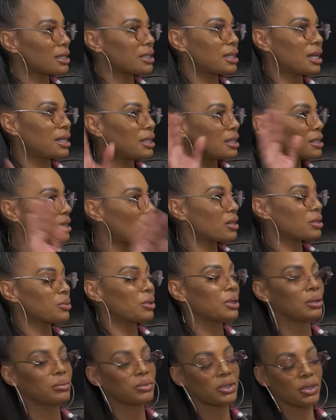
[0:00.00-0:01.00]
I stayed at his house
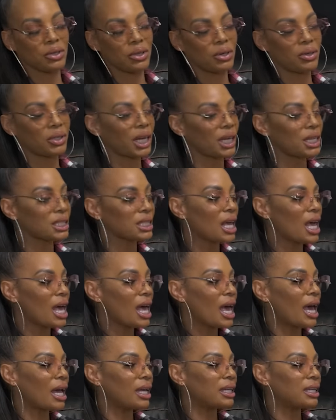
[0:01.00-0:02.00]
with him 30 whole days,
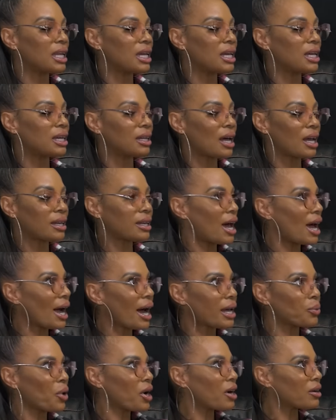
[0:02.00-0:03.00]
and then I
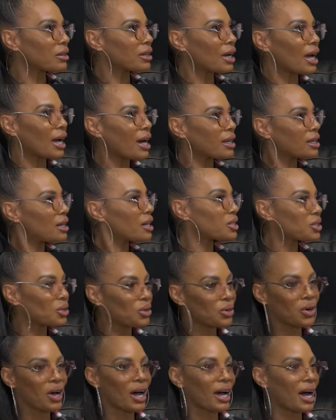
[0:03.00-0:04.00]
got to work. I got to
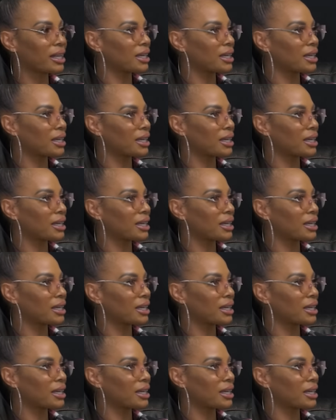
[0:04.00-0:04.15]
hustle. I